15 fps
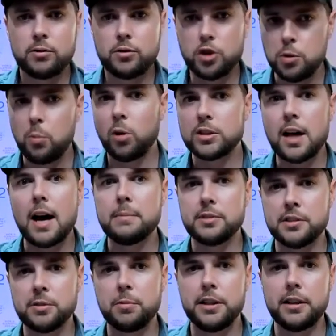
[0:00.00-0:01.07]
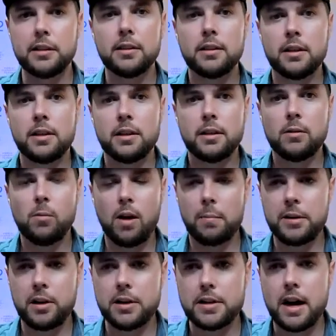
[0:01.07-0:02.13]
two more times this week while I'm
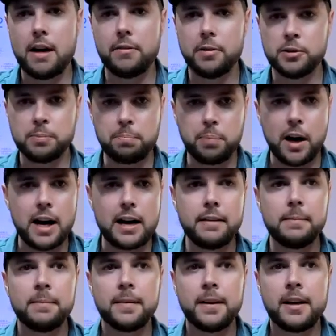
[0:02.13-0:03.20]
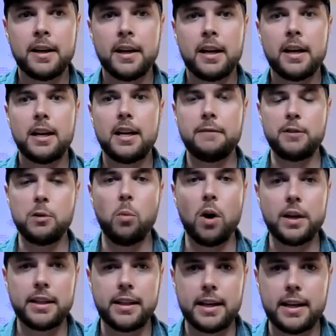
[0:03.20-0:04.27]
here at Davos. But if you want to
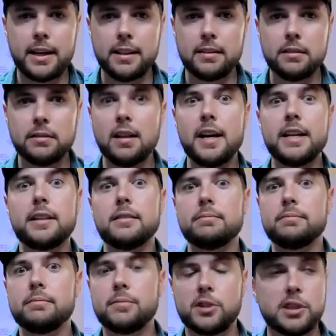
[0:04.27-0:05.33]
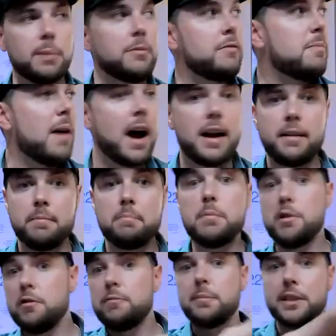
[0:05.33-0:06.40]
get like some of my
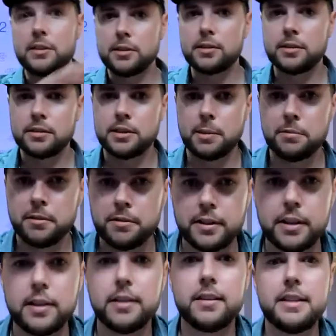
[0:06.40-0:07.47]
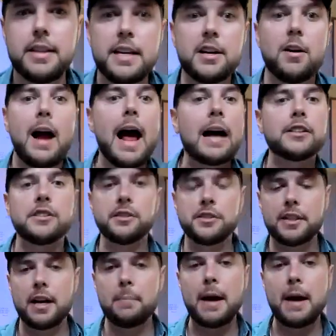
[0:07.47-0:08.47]
movements, some of the the interactions that I'm